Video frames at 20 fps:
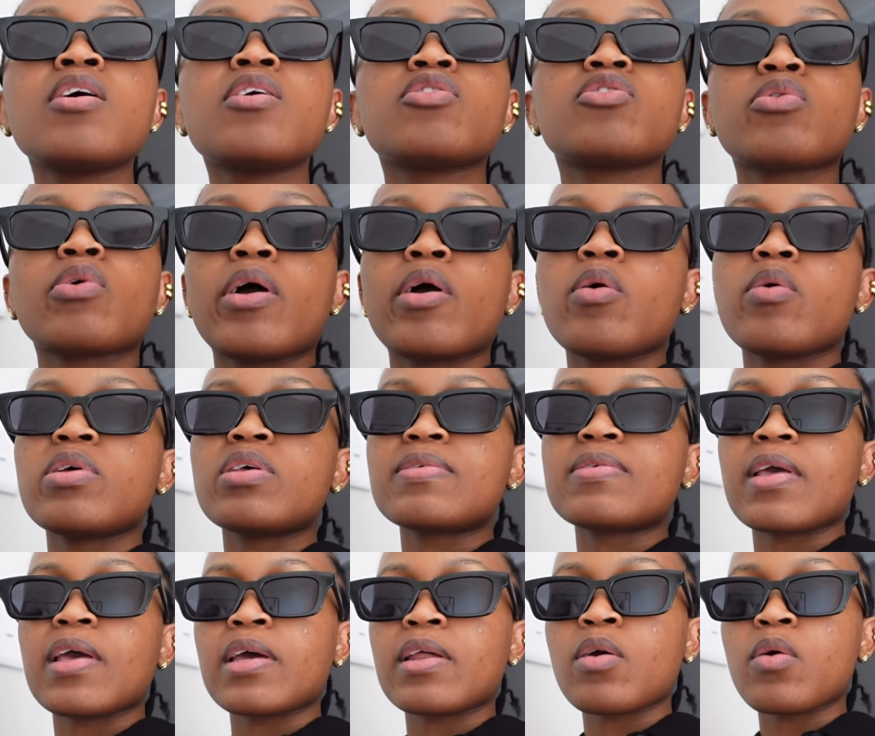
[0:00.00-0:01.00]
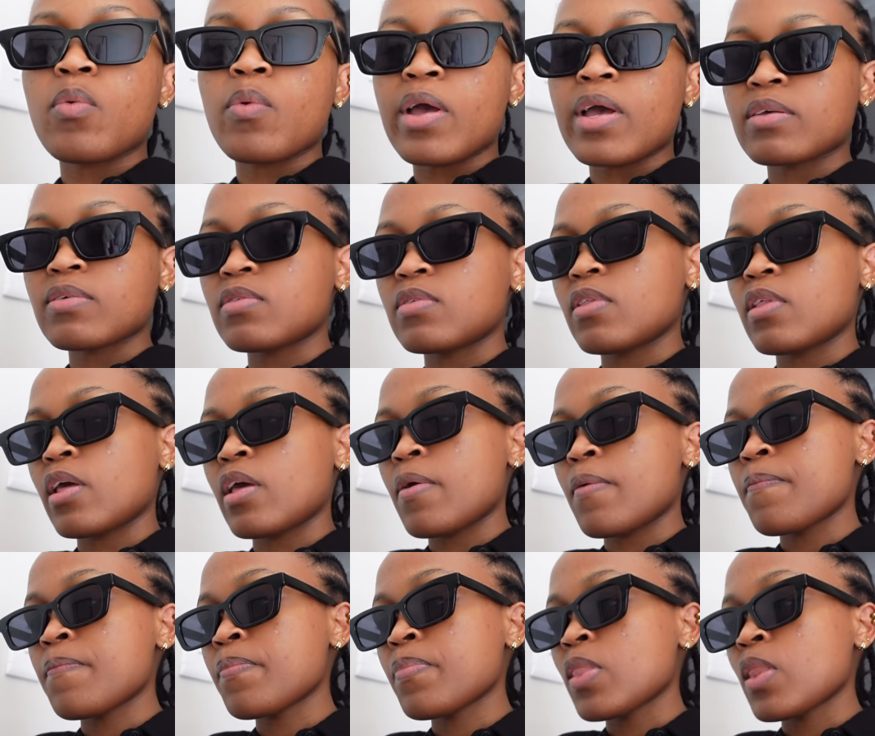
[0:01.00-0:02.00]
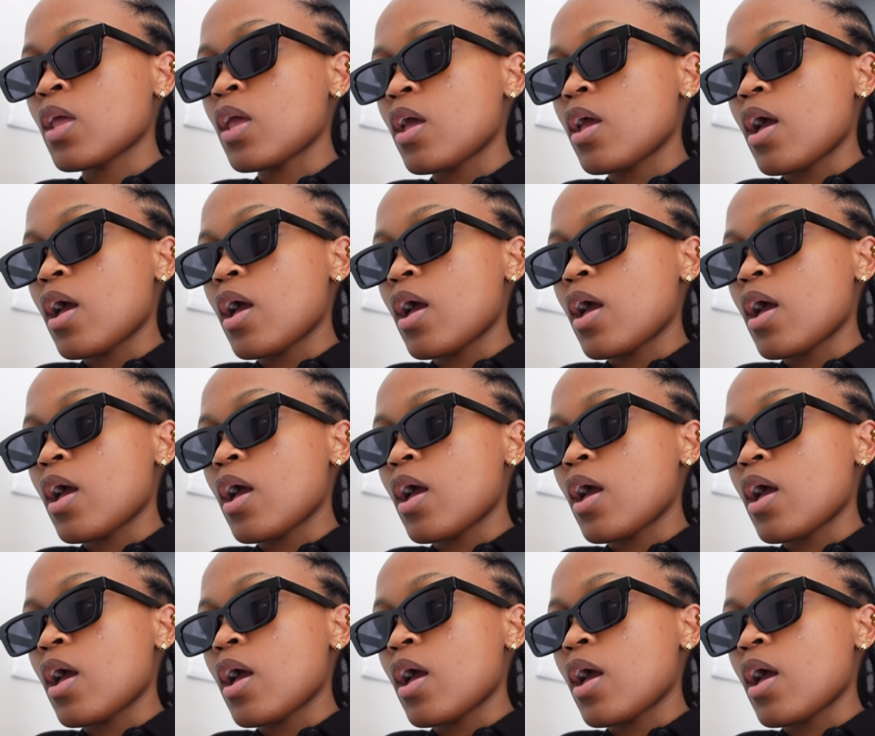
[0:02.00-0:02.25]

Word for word: so I always get a wax there